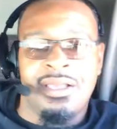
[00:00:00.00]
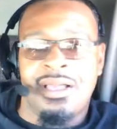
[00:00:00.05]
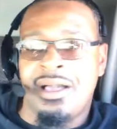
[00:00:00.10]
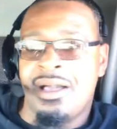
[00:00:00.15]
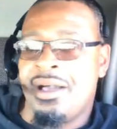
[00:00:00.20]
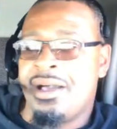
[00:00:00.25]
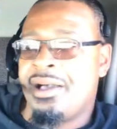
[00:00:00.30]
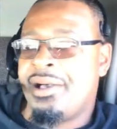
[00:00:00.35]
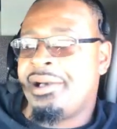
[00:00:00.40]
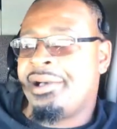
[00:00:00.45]

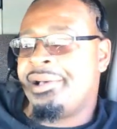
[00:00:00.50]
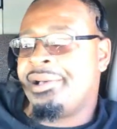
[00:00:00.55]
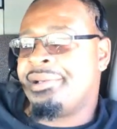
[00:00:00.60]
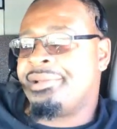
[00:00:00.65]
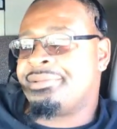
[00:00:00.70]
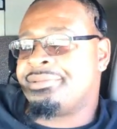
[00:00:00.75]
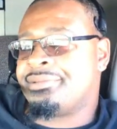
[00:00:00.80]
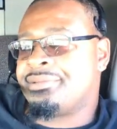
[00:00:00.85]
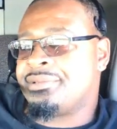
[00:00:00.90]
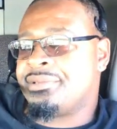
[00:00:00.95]
Uh,
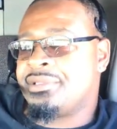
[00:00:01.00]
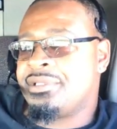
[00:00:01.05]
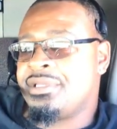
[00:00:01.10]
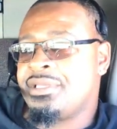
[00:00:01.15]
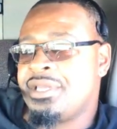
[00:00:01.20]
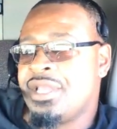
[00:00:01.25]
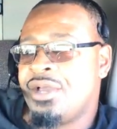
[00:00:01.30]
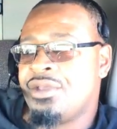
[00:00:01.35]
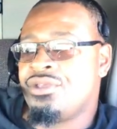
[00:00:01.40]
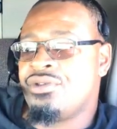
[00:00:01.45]

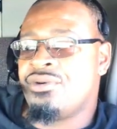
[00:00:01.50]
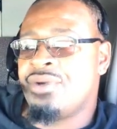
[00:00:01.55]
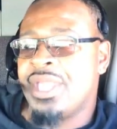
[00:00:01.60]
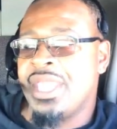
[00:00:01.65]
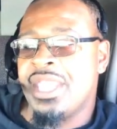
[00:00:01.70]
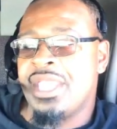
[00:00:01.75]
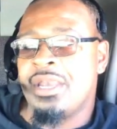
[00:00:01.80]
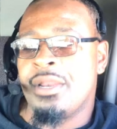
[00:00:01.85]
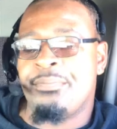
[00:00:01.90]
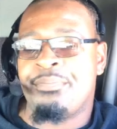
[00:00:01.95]
you an
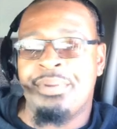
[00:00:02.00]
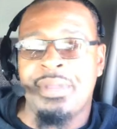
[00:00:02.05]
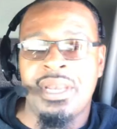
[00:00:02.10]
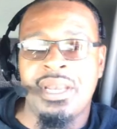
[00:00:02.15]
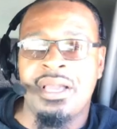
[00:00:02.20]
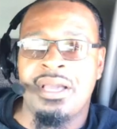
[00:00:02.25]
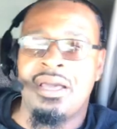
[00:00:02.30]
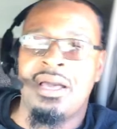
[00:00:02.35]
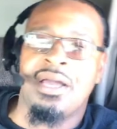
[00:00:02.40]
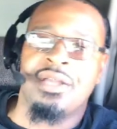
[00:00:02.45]

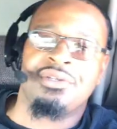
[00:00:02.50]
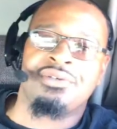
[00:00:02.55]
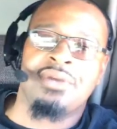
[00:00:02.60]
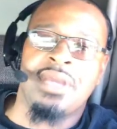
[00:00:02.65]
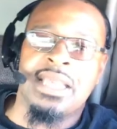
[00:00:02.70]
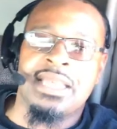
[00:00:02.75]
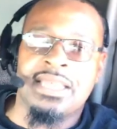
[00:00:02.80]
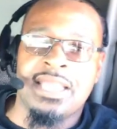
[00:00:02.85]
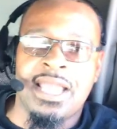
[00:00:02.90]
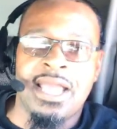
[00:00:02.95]
independent
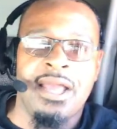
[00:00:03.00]
contractor